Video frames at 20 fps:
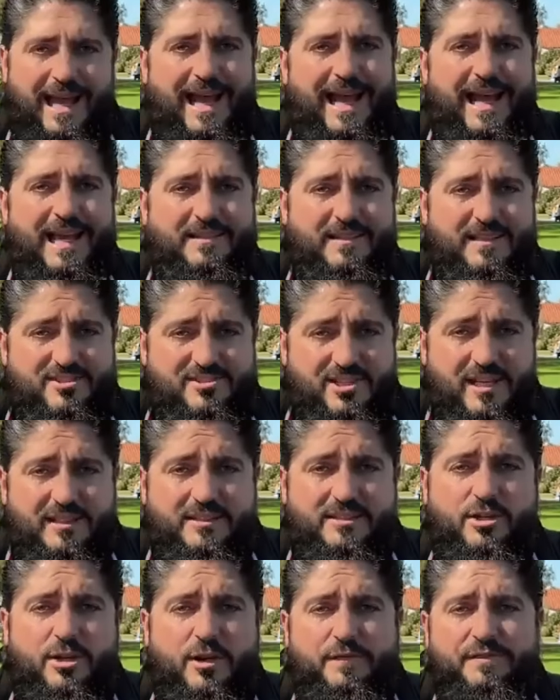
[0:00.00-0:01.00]
At the
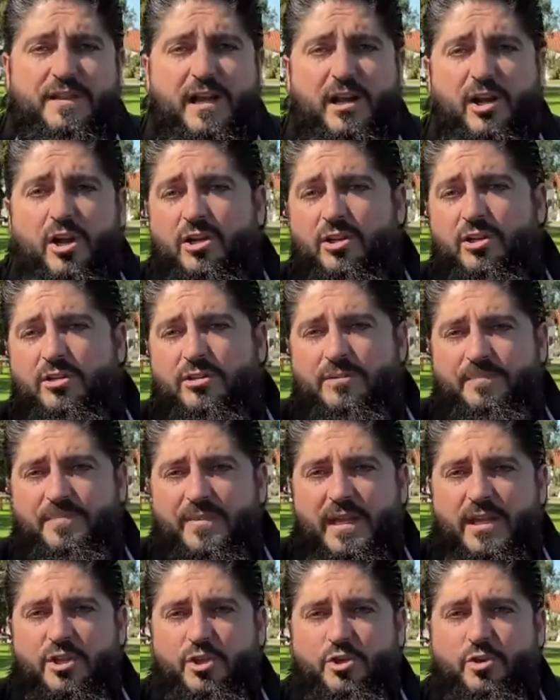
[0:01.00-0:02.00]
center of the logo,
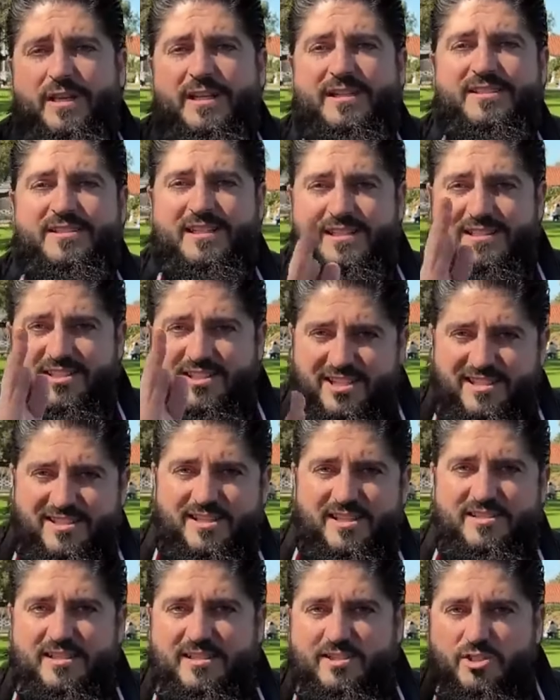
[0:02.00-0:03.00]
you can see
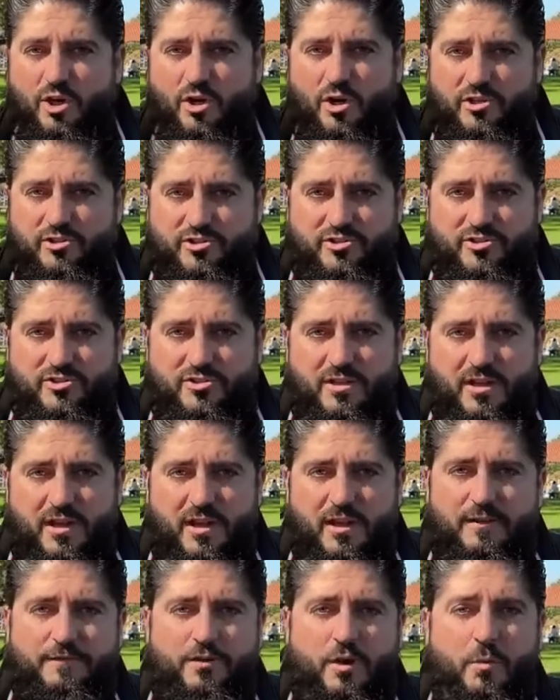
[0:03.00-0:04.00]
Jesus' cross,
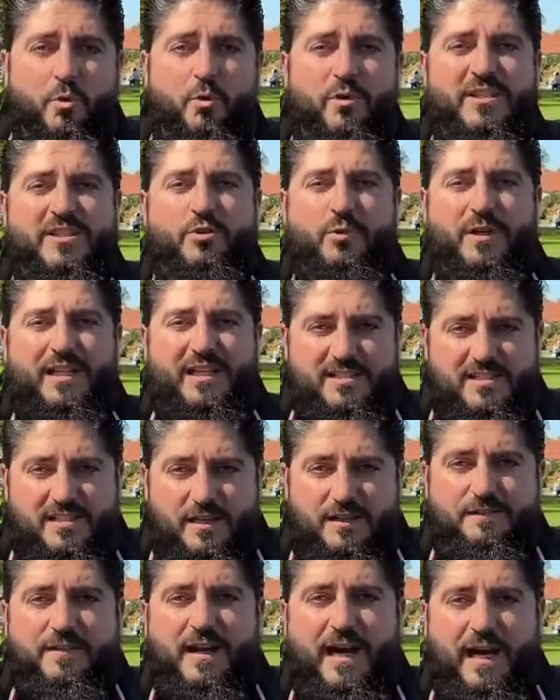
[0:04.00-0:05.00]
from which we
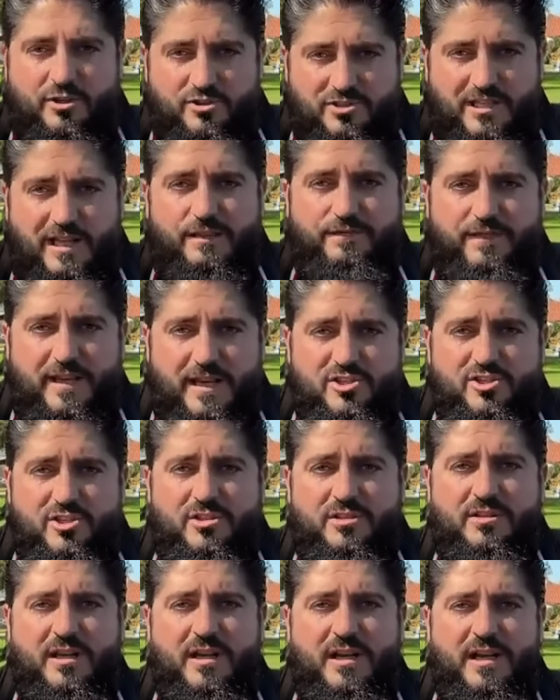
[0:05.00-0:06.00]
receive our
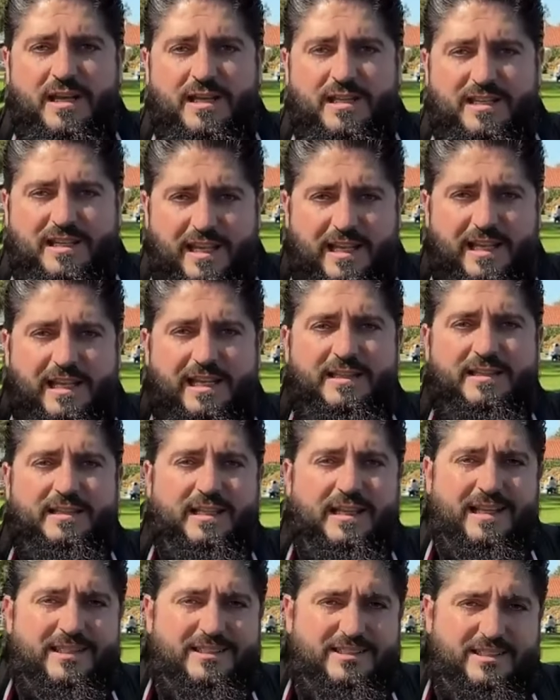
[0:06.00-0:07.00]
salvation, healing,
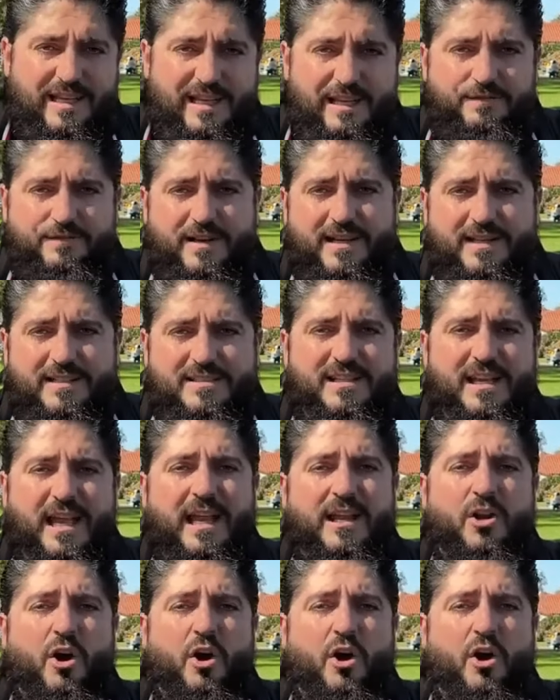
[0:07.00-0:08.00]
deliverance,
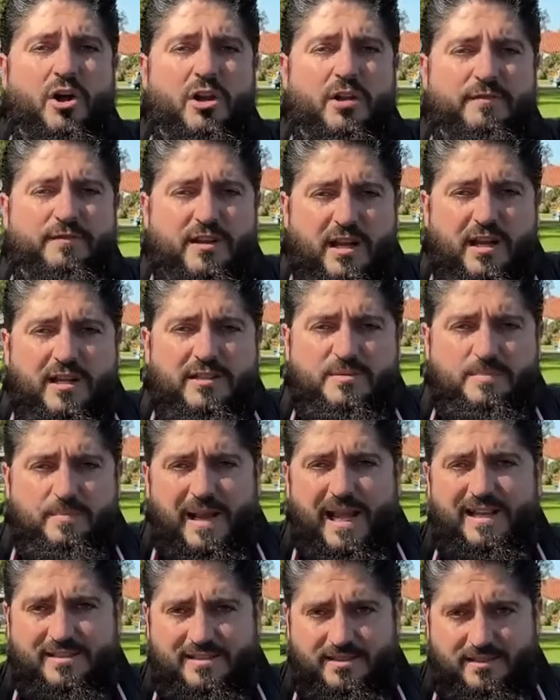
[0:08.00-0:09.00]
and all of God's
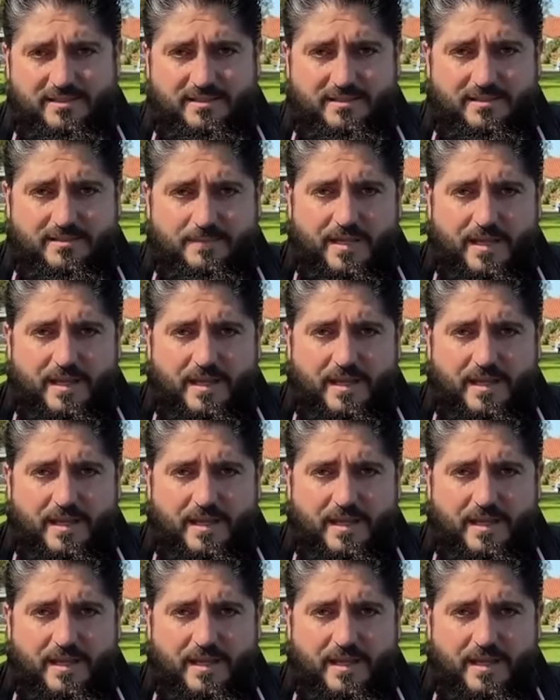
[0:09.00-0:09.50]
blessings.